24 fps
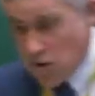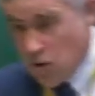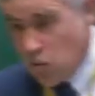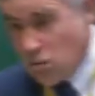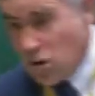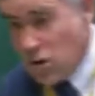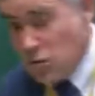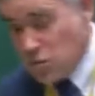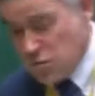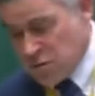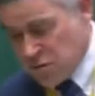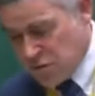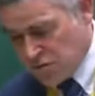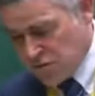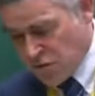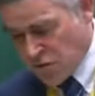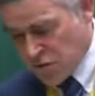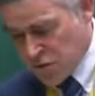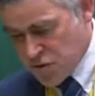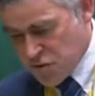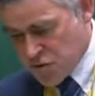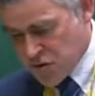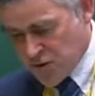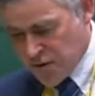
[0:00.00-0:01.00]
While we were
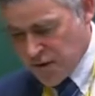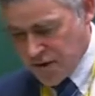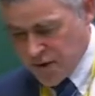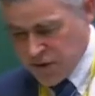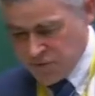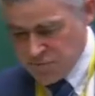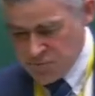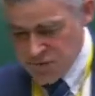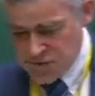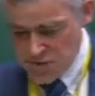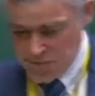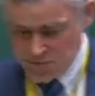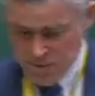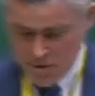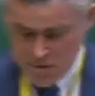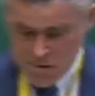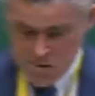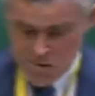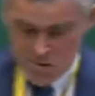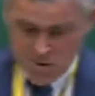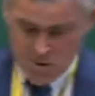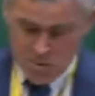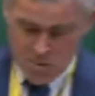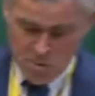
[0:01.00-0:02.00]
forging ahead with
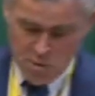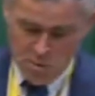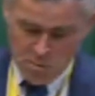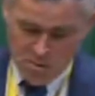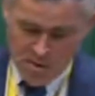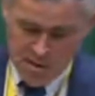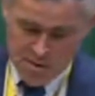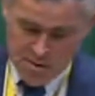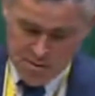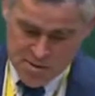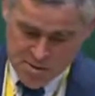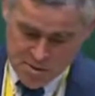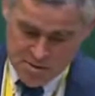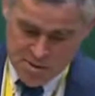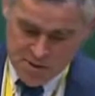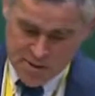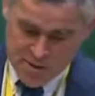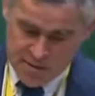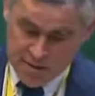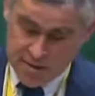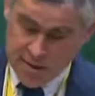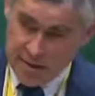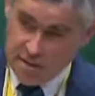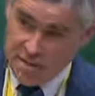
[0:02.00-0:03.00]
ambitious renewable energy
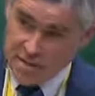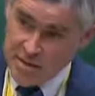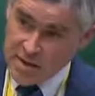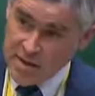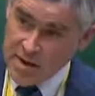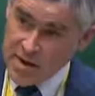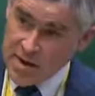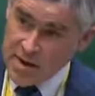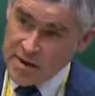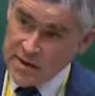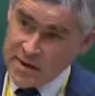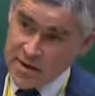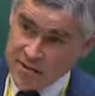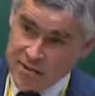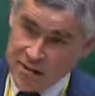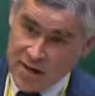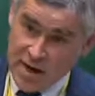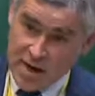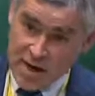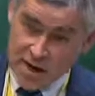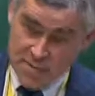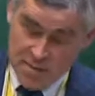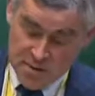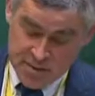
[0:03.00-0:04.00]
targets, David
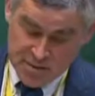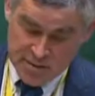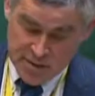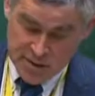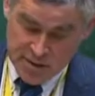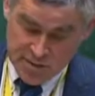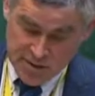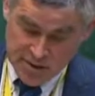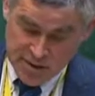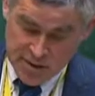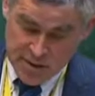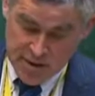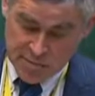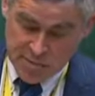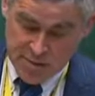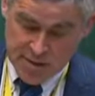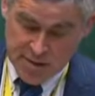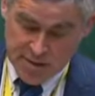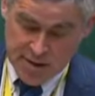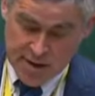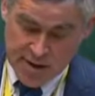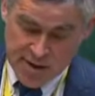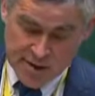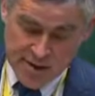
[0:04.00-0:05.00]
Cameron down here was
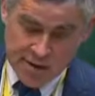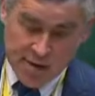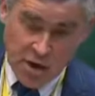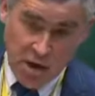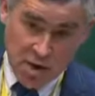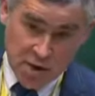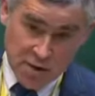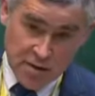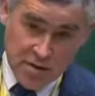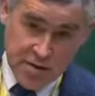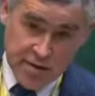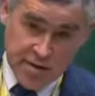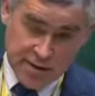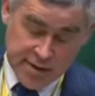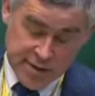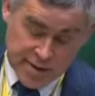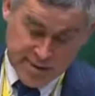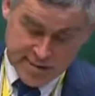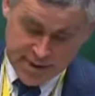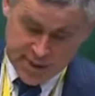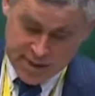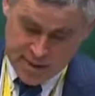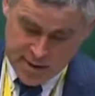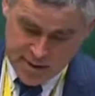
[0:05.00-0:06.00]
trying to cut the
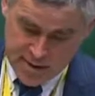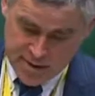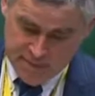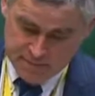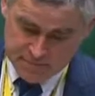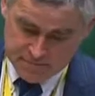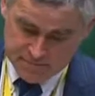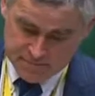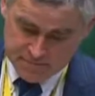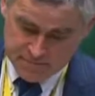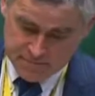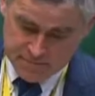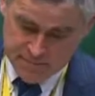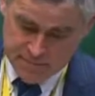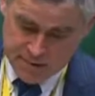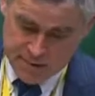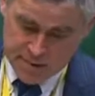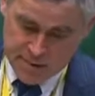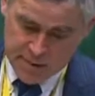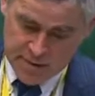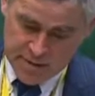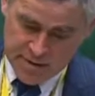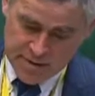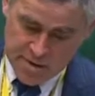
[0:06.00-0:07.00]
green crap.
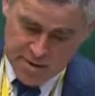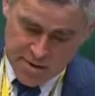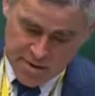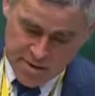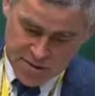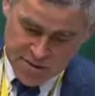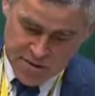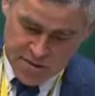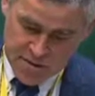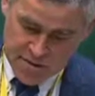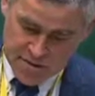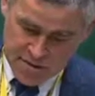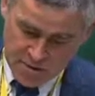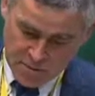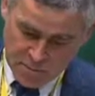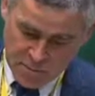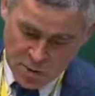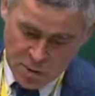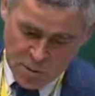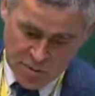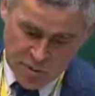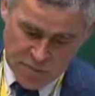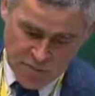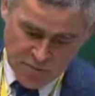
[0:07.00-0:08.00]
And this led to the
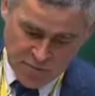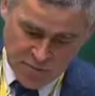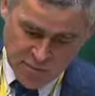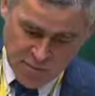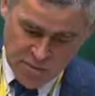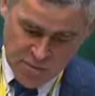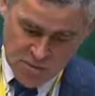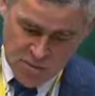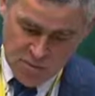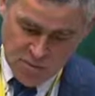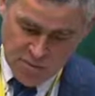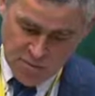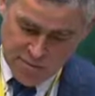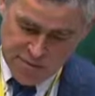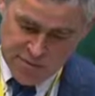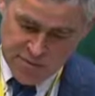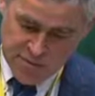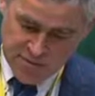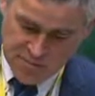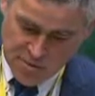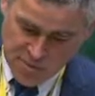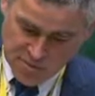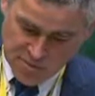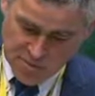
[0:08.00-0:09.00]
blocking of onshore wind
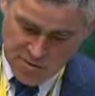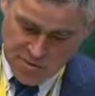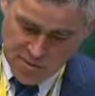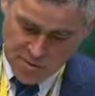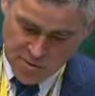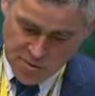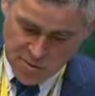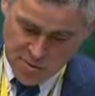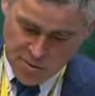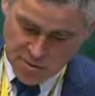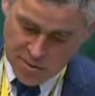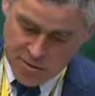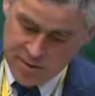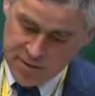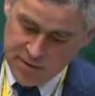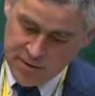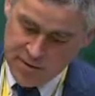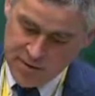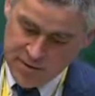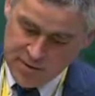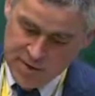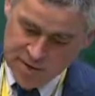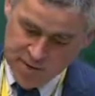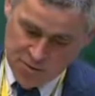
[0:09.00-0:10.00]
development in Scotland,
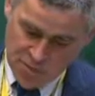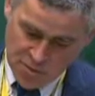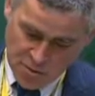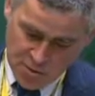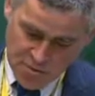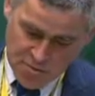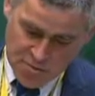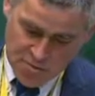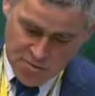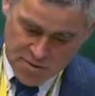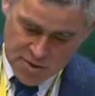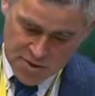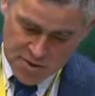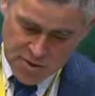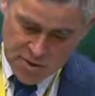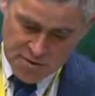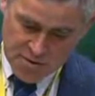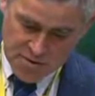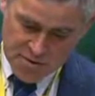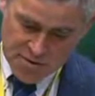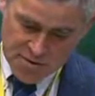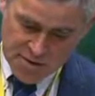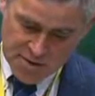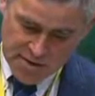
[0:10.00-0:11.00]
and we're also
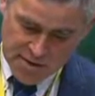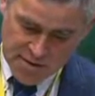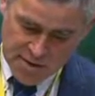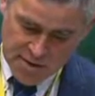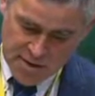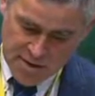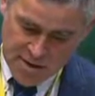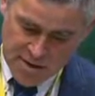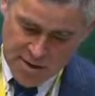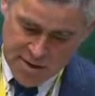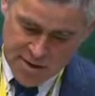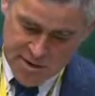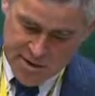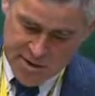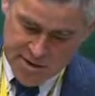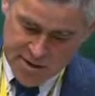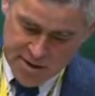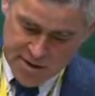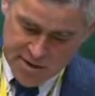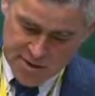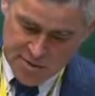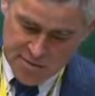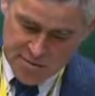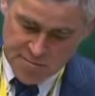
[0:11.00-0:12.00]
stuck with a grid charging
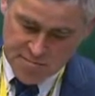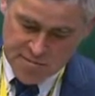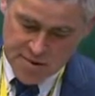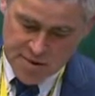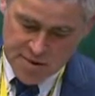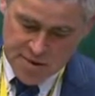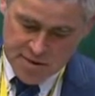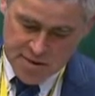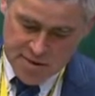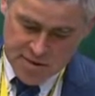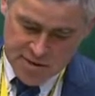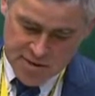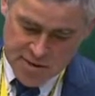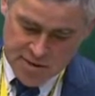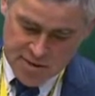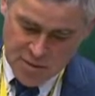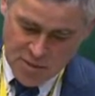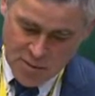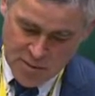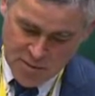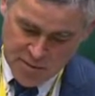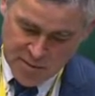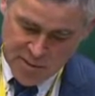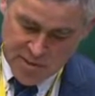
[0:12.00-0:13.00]
system that sees
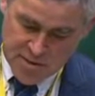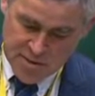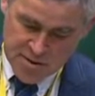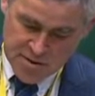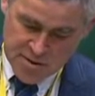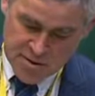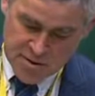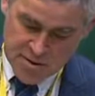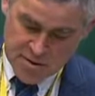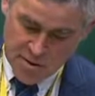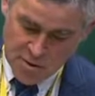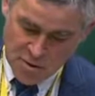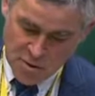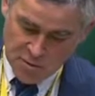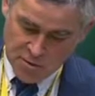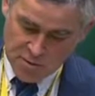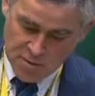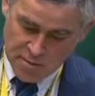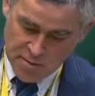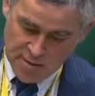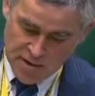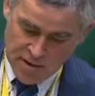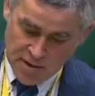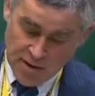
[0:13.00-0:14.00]
operators in
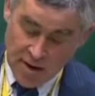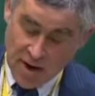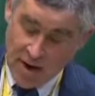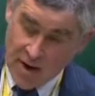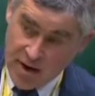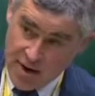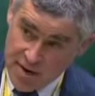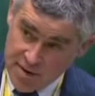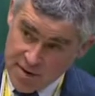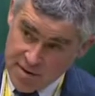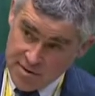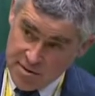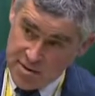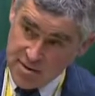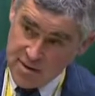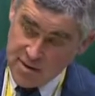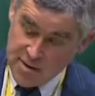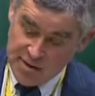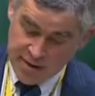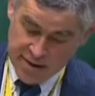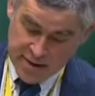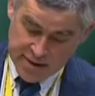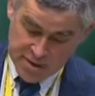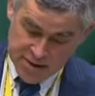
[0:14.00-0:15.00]
Scotland pay the highest
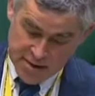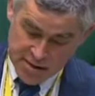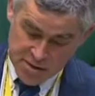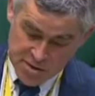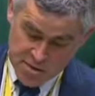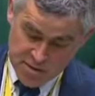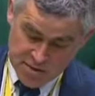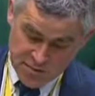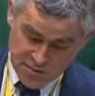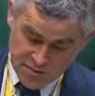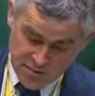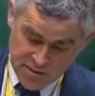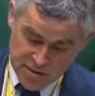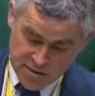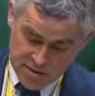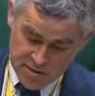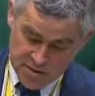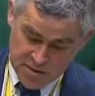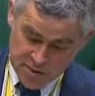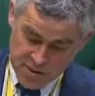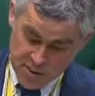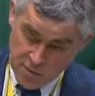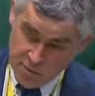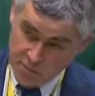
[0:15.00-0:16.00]
connection fees
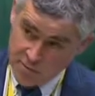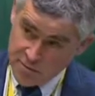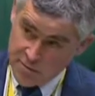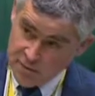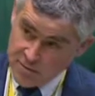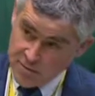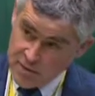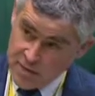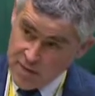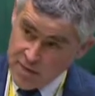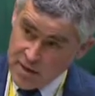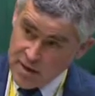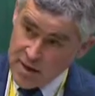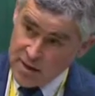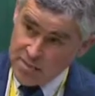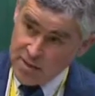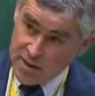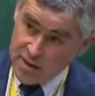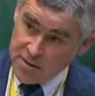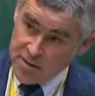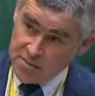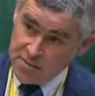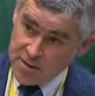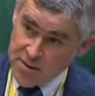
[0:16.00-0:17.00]
in Europe. And
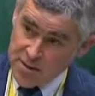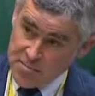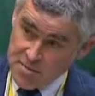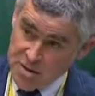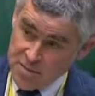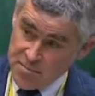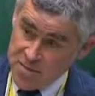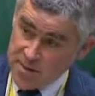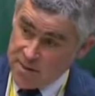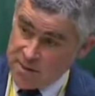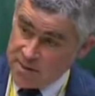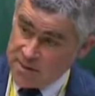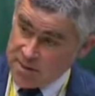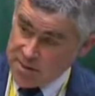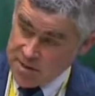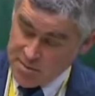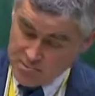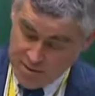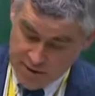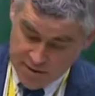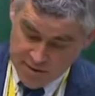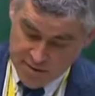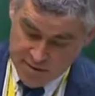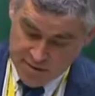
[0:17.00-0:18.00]
Madam Deputy Speaker,
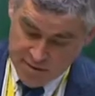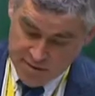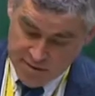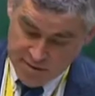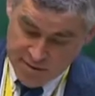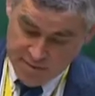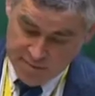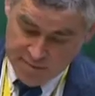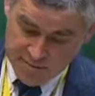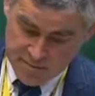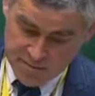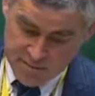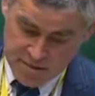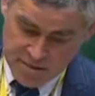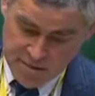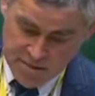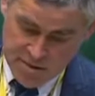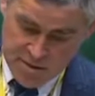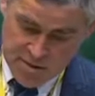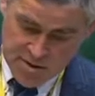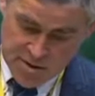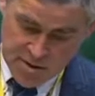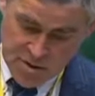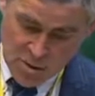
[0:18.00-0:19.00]
despite this,
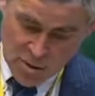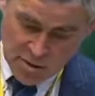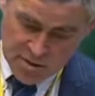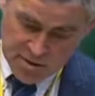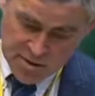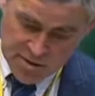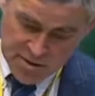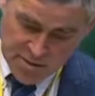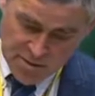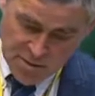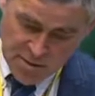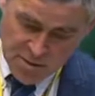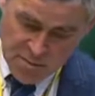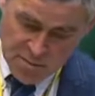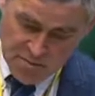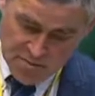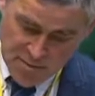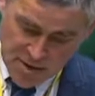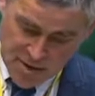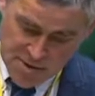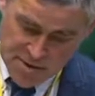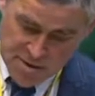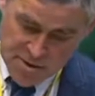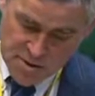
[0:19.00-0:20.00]
Scotland still
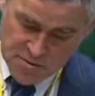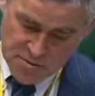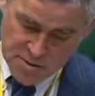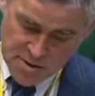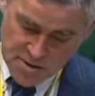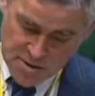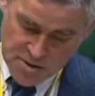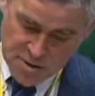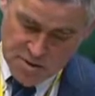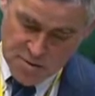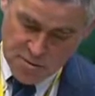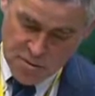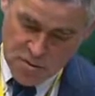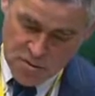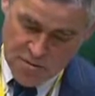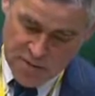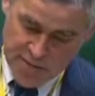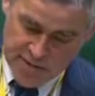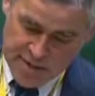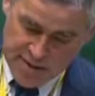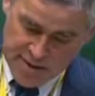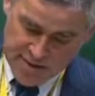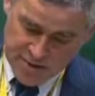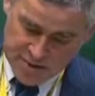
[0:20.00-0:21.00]
managed to produce over
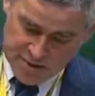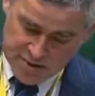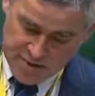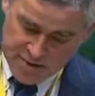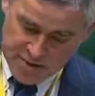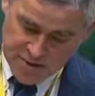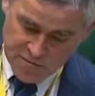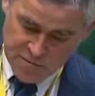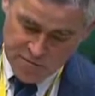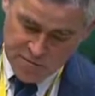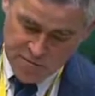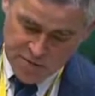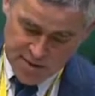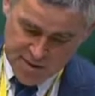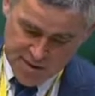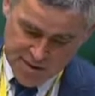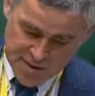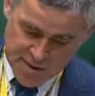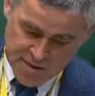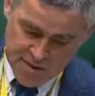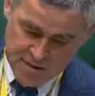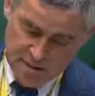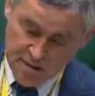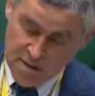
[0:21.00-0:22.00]

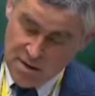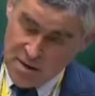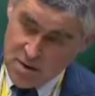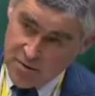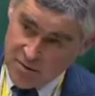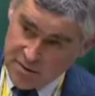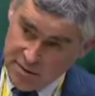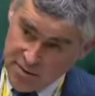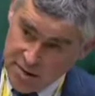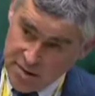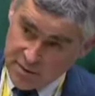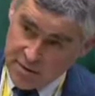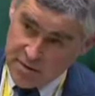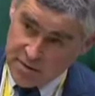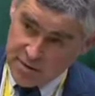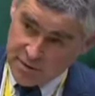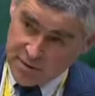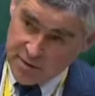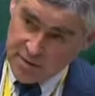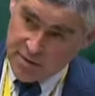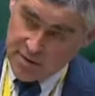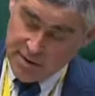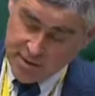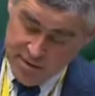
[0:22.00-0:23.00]
97% of its
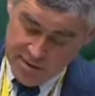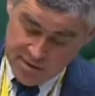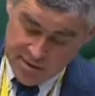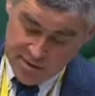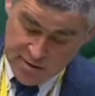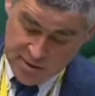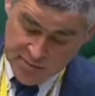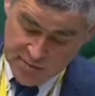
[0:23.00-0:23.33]
electricity